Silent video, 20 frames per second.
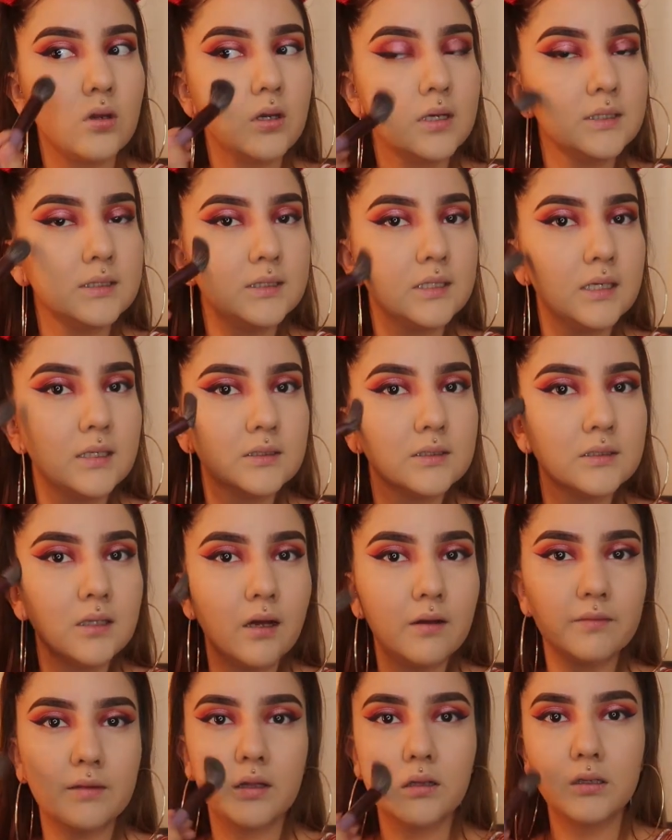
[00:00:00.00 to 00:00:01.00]
You guys see how
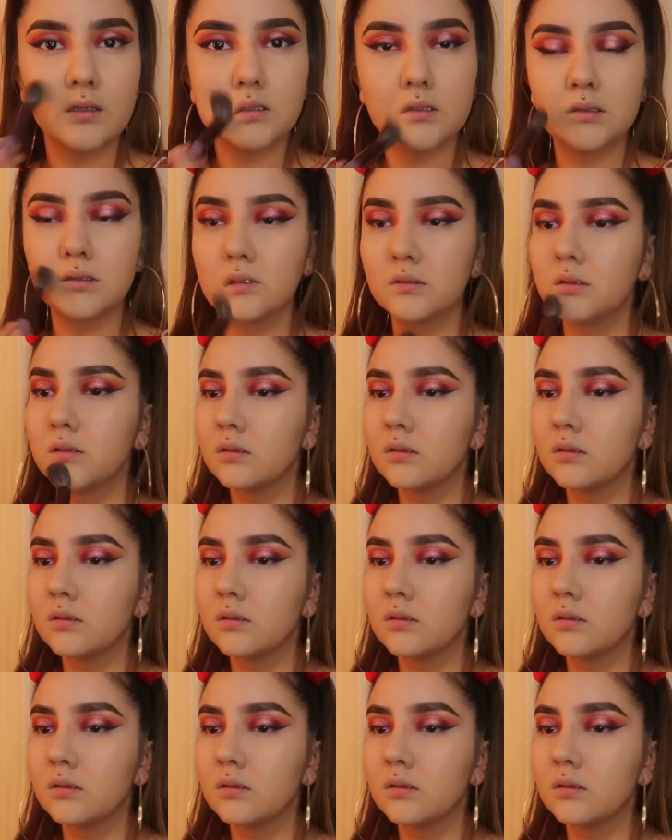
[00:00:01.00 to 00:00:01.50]
soft that looks?